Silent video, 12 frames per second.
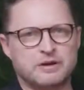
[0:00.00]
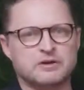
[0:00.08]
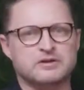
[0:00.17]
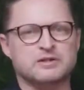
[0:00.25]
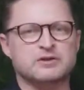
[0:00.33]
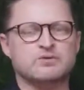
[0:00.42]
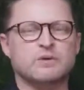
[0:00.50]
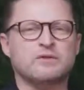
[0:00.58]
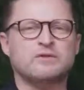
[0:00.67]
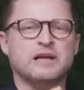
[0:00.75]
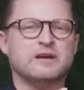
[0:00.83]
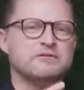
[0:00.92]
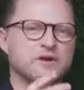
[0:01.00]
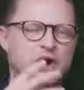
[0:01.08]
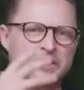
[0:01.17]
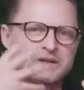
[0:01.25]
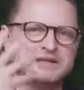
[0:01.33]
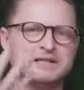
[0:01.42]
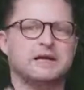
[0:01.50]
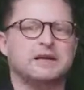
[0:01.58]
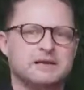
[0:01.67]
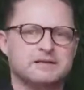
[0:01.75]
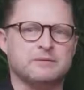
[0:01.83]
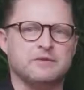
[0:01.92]
Because there's one thing of
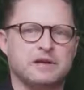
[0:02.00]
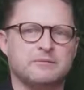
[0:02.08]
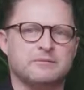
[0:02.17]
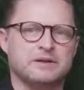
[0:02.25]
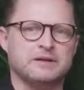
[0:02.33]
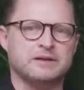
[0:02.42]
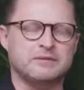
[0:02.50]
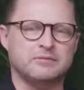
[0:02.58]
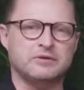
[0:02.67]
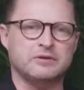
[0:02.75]
understanding something when,